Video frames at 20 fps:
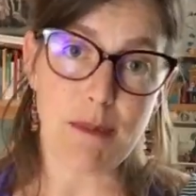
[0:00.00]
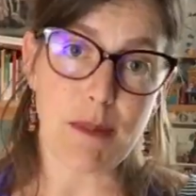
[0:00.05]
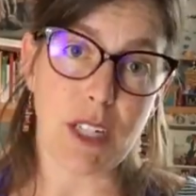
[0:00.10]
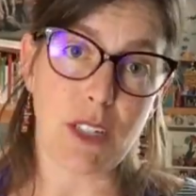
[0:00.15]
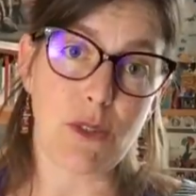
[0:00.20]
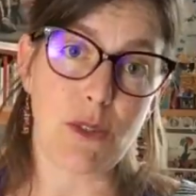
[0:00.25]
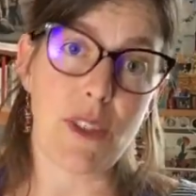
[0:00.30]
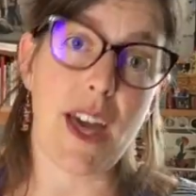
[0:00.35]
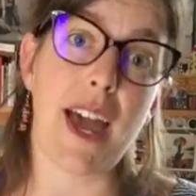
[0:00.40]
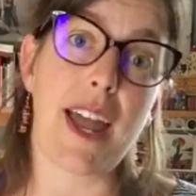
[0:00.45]
I'll
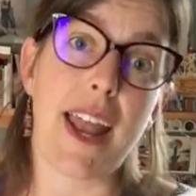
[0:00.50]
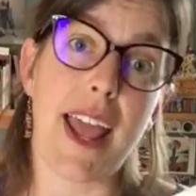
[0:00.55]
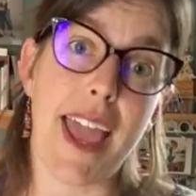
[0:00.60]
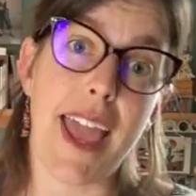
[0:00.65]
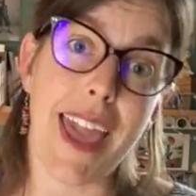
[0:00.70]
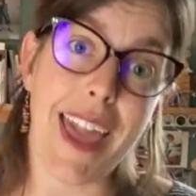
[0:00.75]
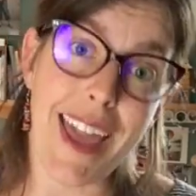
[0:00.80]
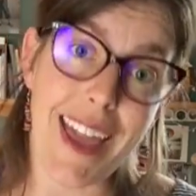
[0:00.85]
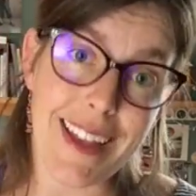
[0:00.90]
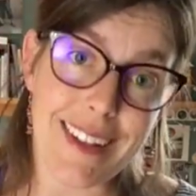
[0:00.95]
do that,
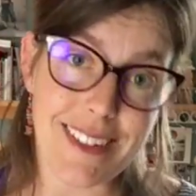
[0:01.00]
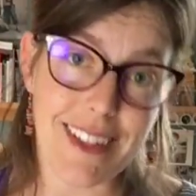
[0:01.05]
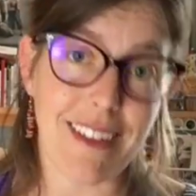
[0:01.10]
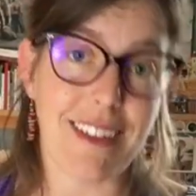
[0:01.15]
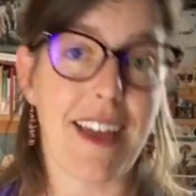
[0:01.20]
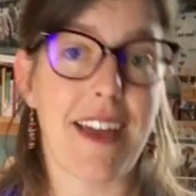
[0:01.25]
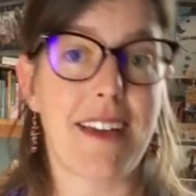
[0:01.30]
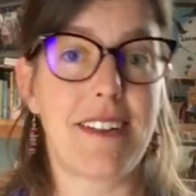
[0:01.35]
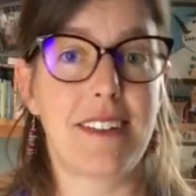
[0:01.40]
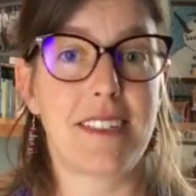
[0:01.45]
and I'll
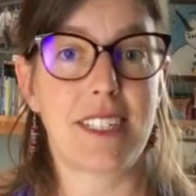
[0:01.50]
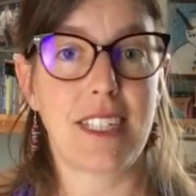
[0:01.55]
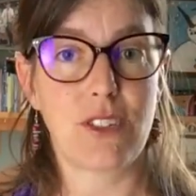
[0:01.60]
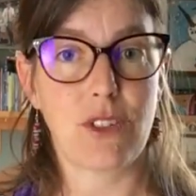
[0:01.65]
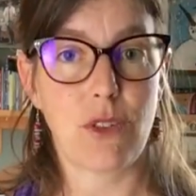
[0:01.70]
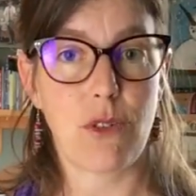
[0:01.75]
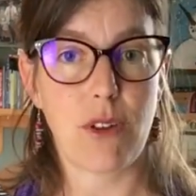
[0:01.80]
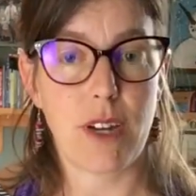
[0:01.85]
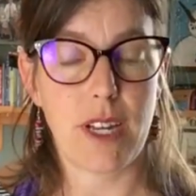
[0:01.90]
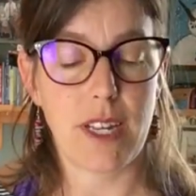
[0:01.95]
add
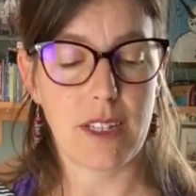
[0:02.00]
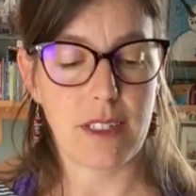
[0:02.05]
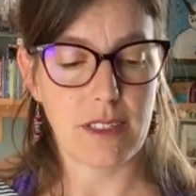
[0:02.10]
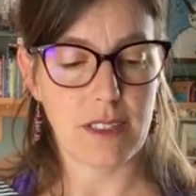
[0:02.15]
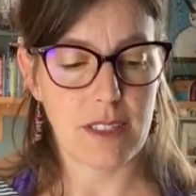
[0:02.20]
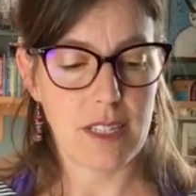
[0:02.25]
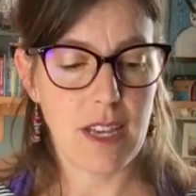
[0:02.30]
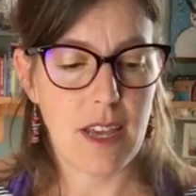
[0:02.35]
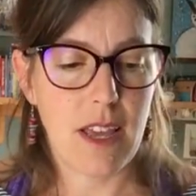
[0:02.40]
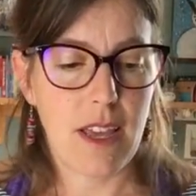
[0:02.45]
essential
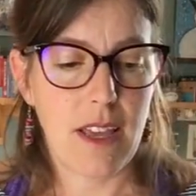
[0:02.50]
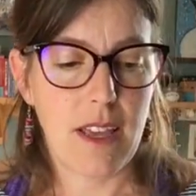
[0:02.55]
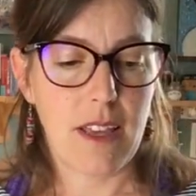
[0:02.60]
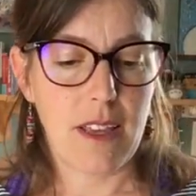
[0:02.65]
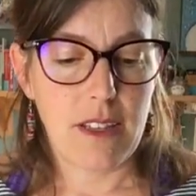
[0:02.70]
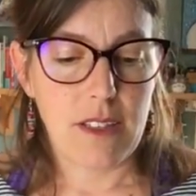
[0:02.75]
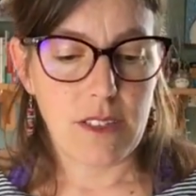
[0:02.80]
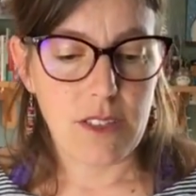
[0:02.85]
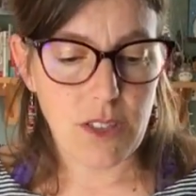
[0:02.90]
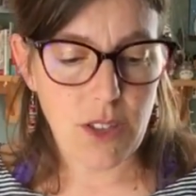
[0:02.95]
oils.
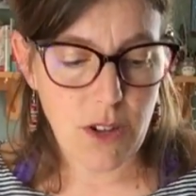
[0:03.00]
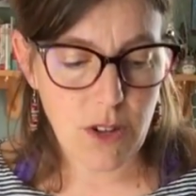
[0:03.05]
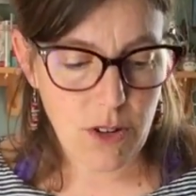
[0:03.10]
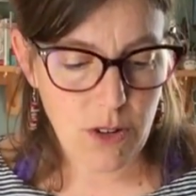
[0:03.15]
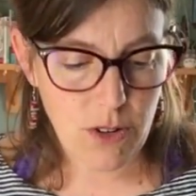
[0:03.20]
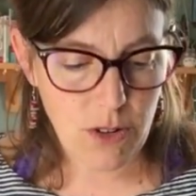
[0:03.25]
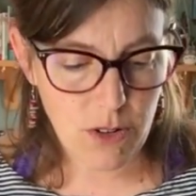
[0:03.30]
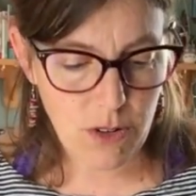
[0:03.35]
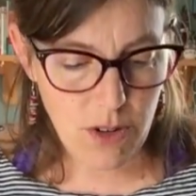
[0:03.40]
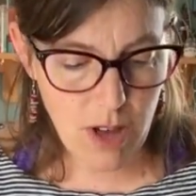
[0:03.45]

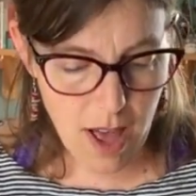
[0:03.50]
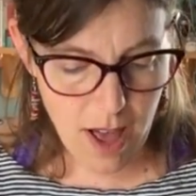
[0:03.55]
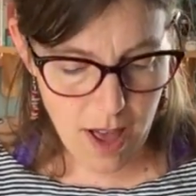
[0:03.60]
So